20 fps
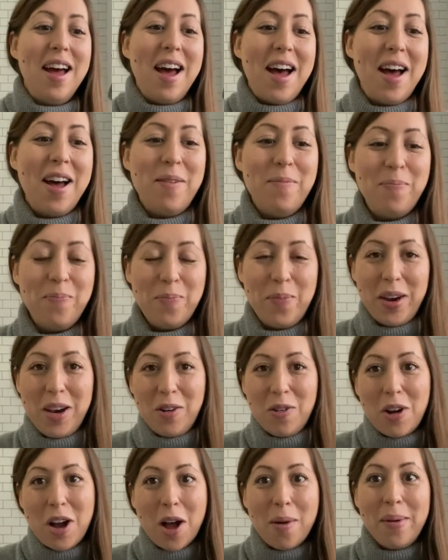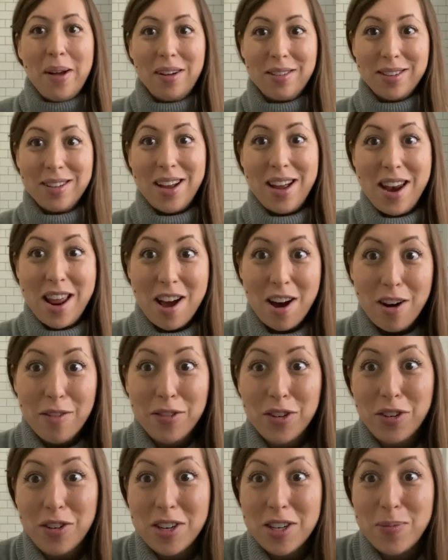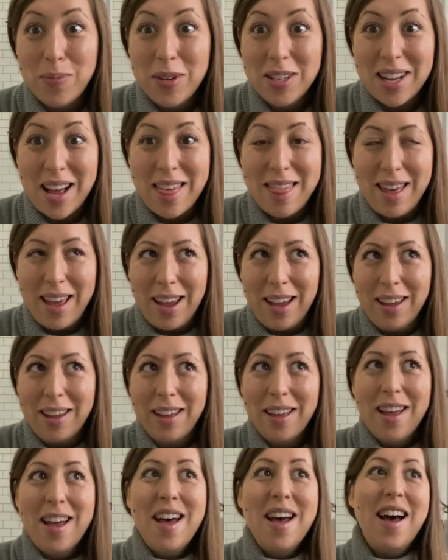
Um, but it will come out slightly after Christmas, I think.